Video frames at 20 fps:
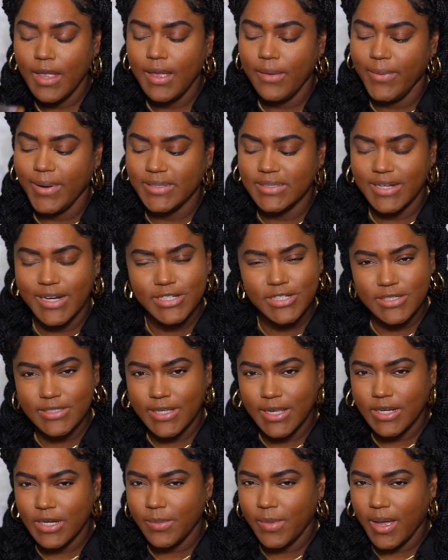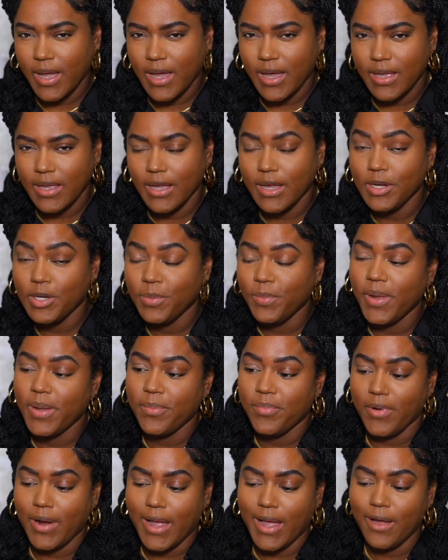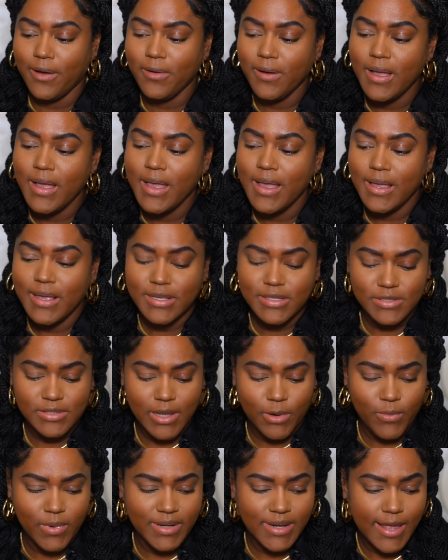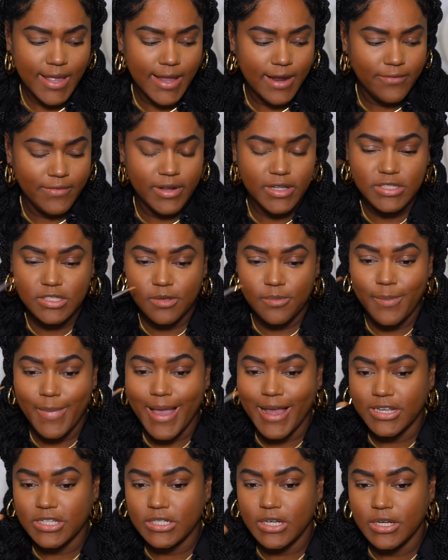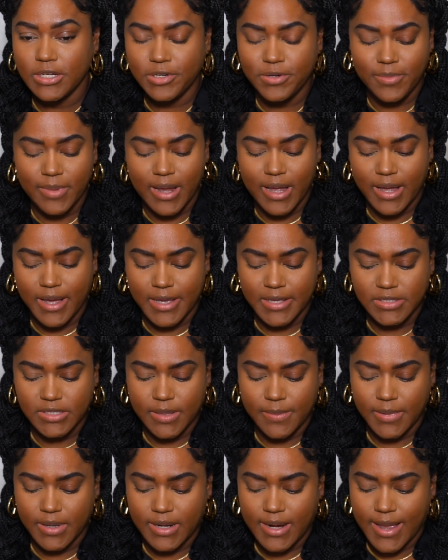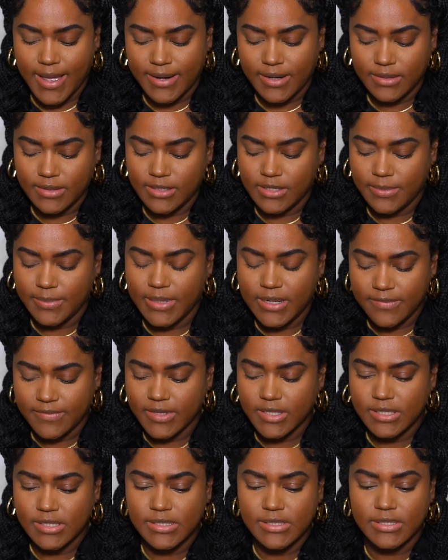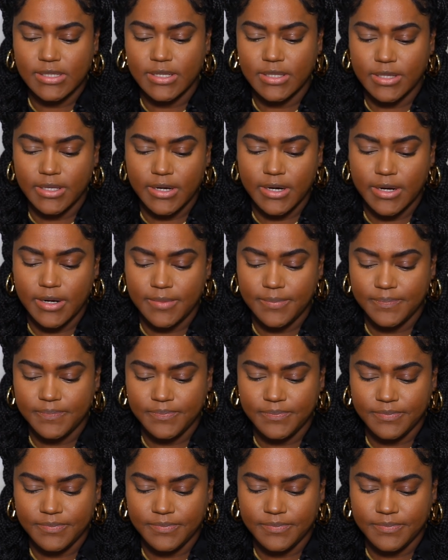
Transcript: Wait, did I just say under my eye? Under my brow. So I want that area to match under my eye, so I'm going to add a little bit of concealer